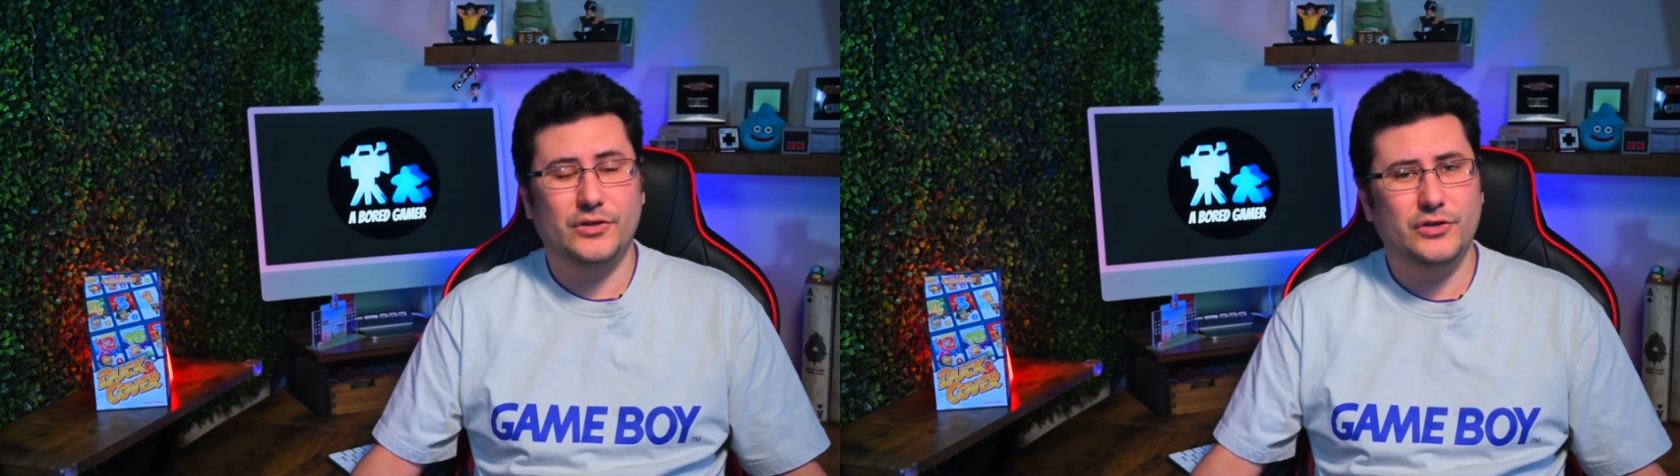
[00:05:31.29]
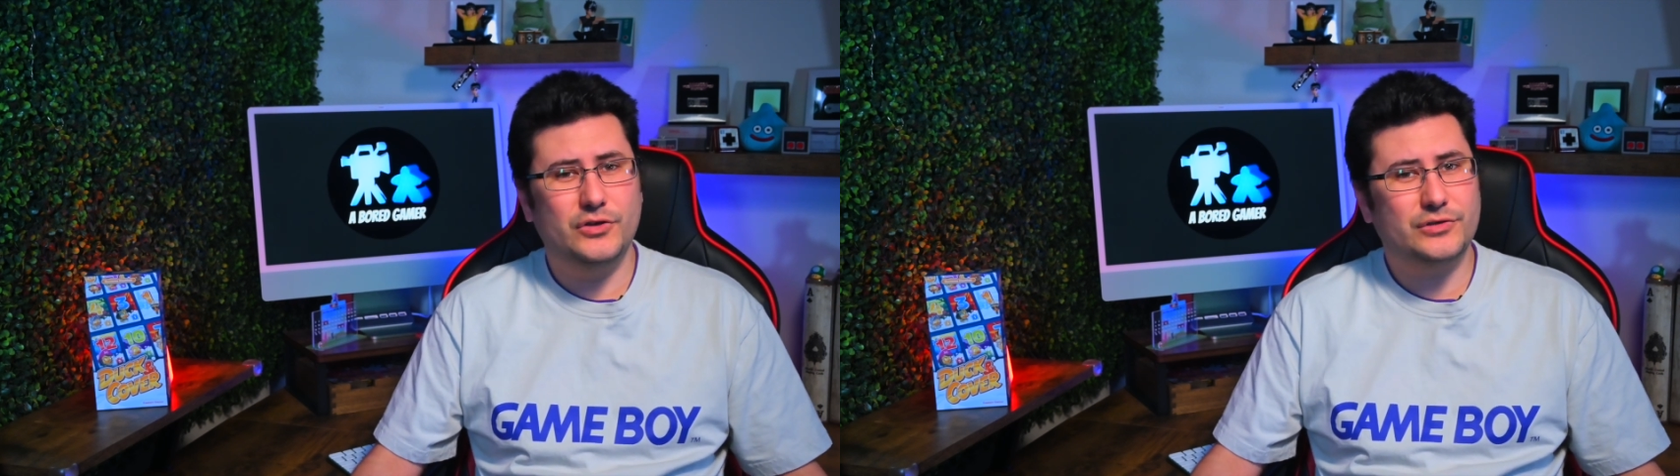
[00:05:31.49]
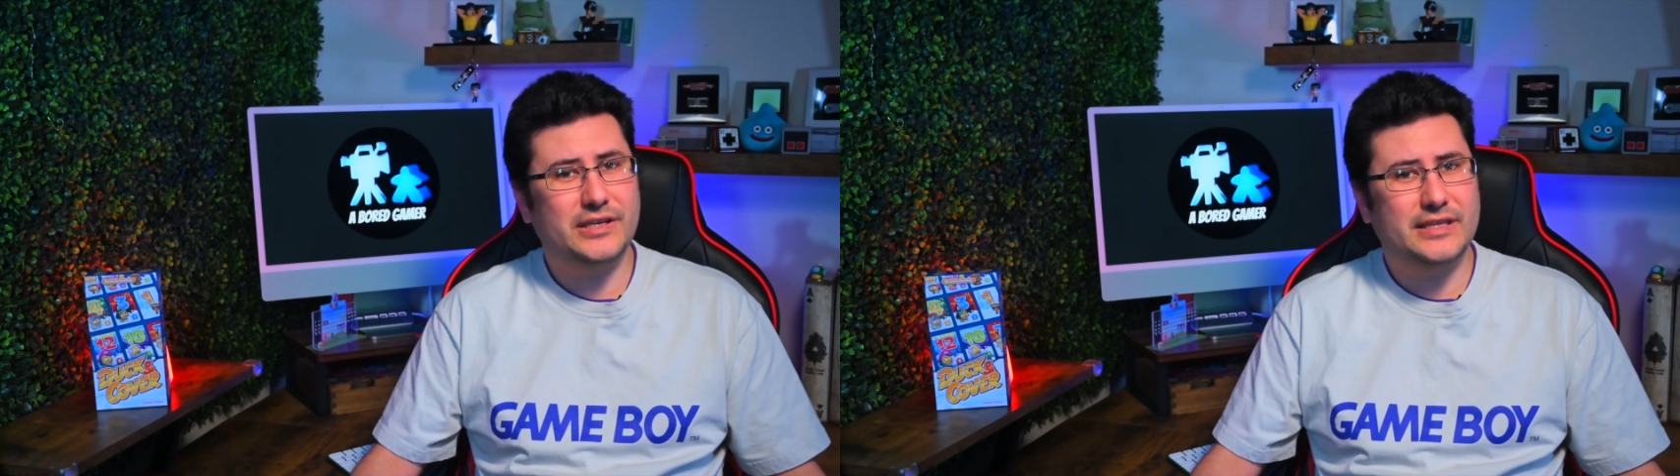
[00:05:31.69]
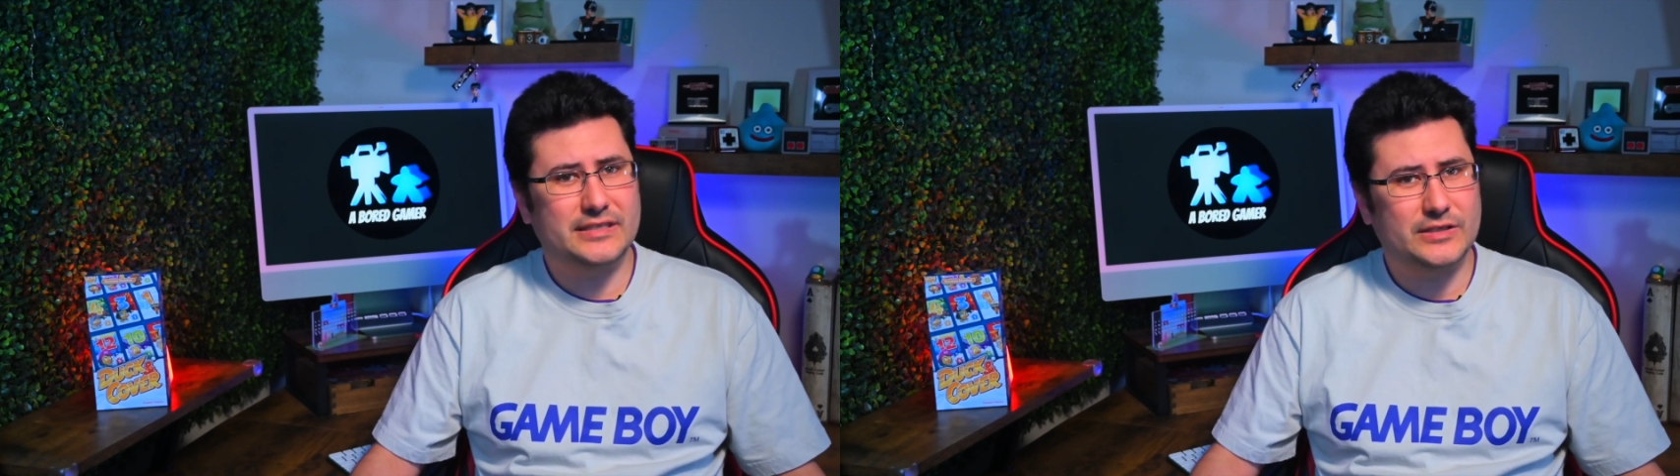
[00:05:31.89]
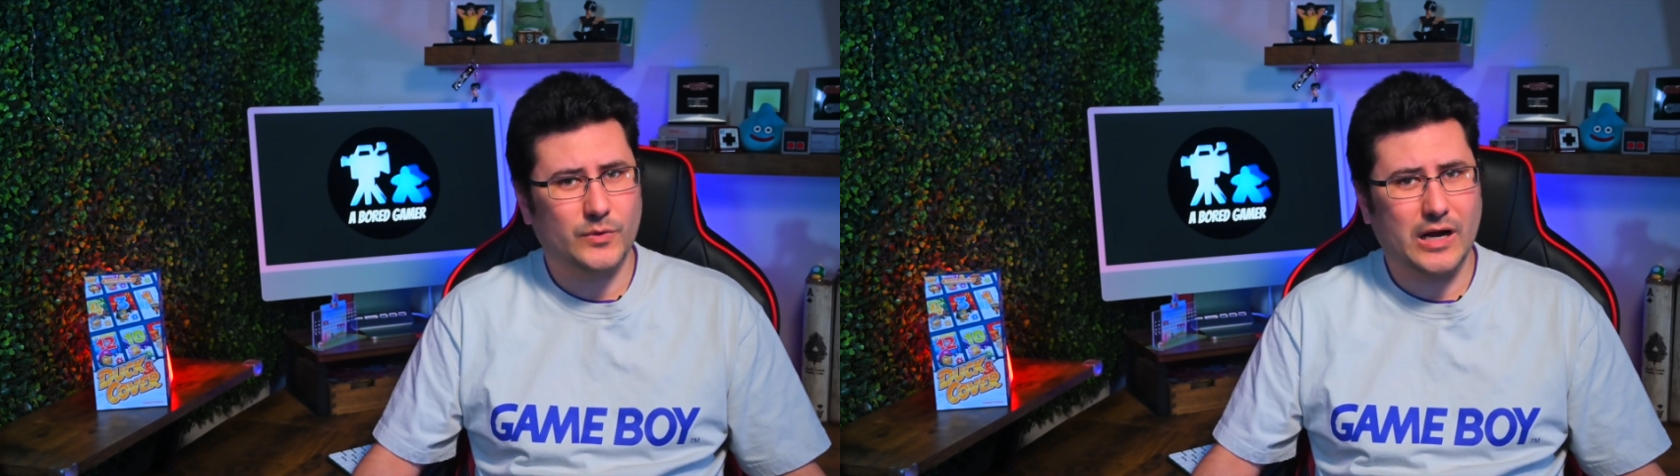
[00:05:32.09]
Usually this
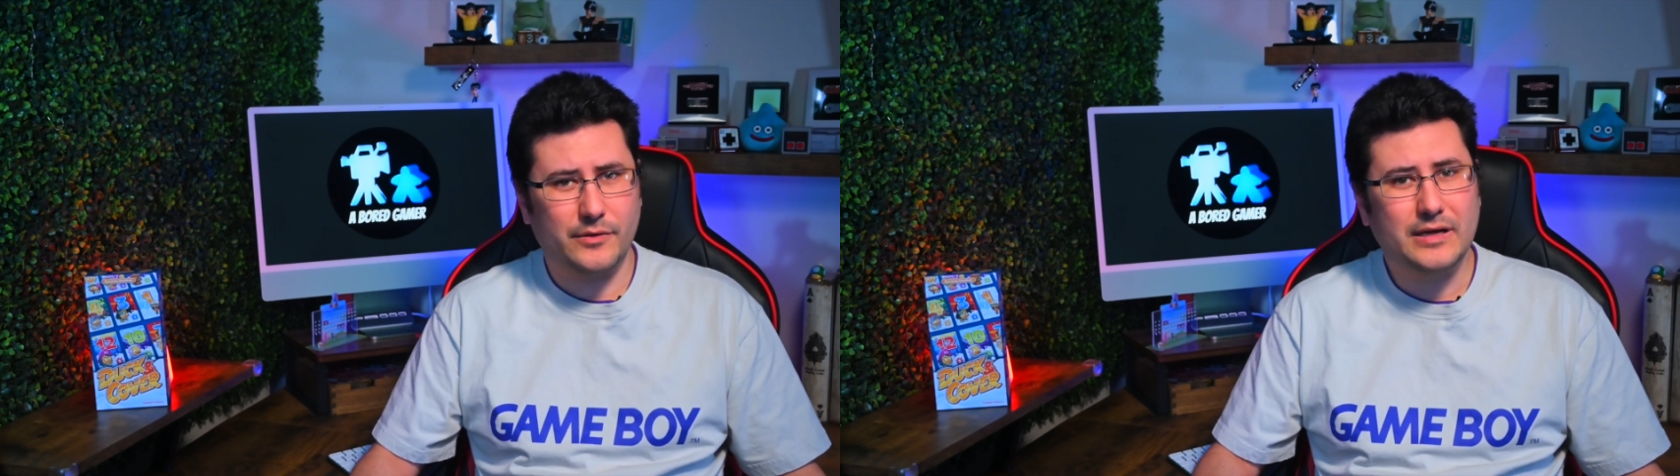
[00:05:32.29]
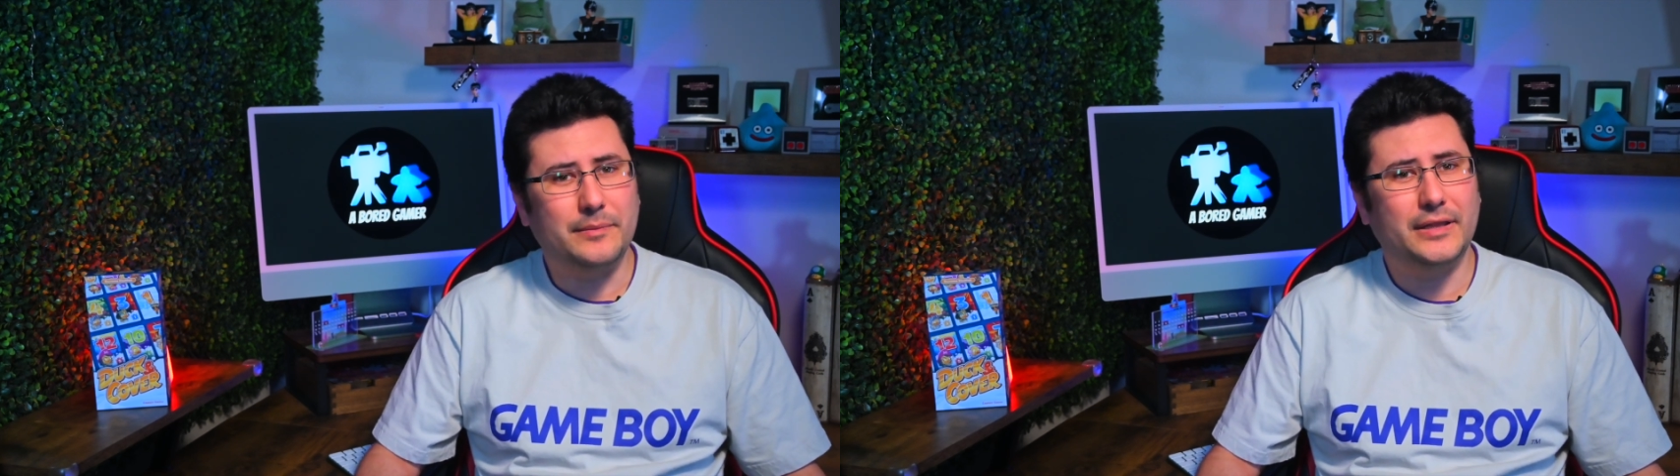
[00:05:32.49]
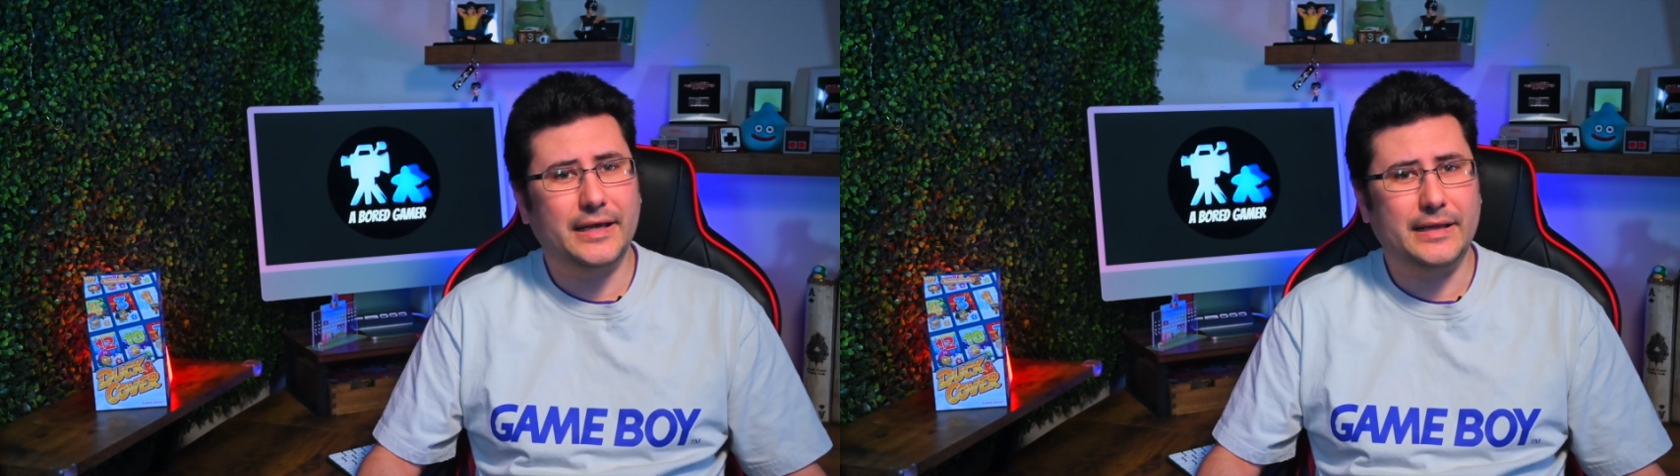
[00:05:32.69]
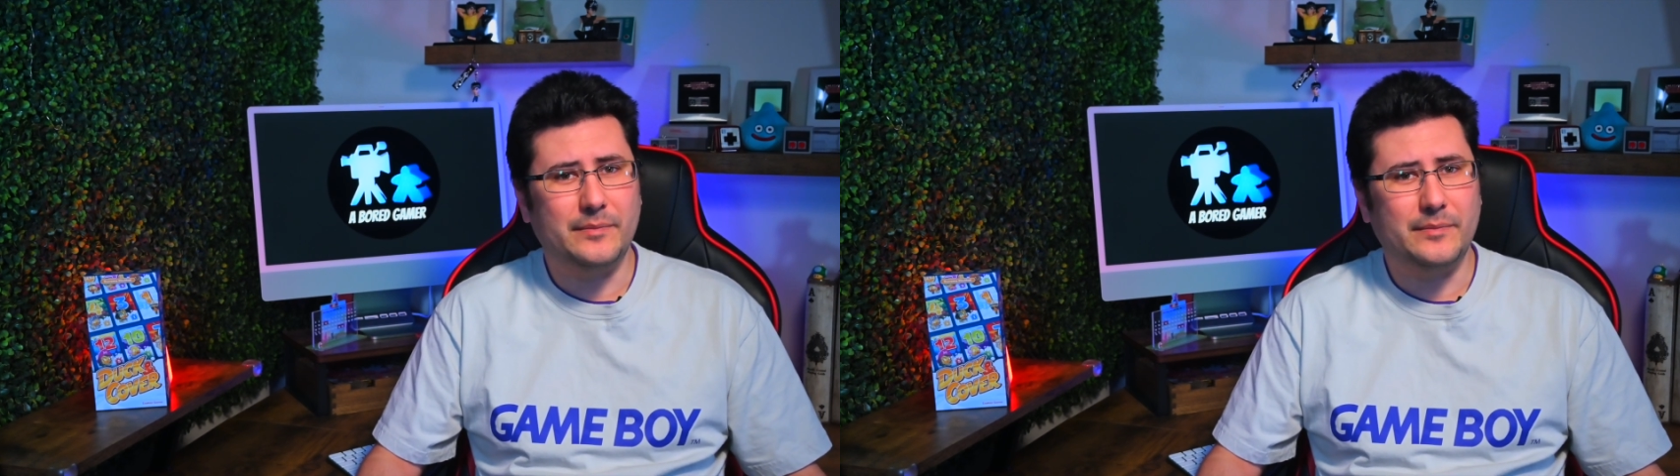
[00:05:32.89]
is where I would complain